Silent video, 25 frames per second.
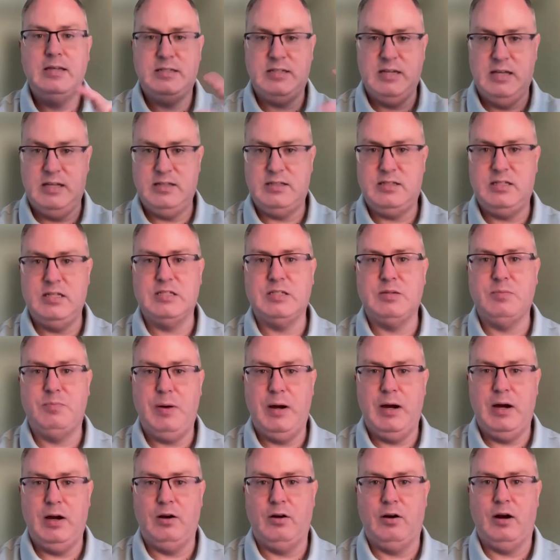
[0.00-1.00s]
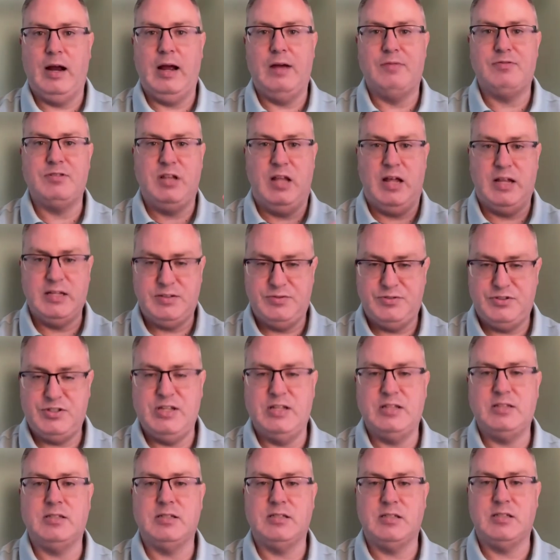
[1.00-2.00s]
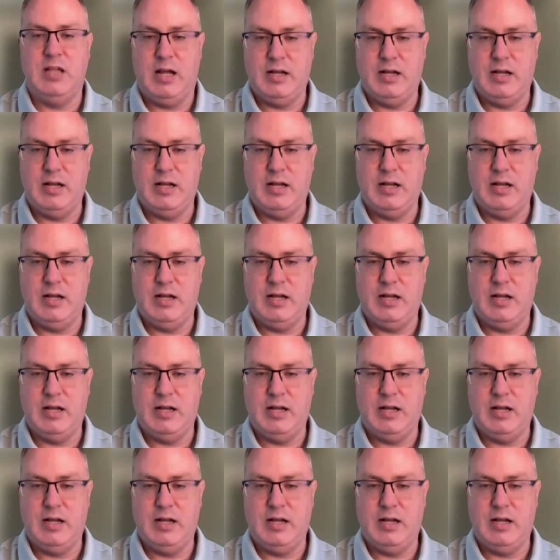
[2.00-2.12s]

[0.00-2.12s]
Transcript: sentences and paragraphs, lots of sentences,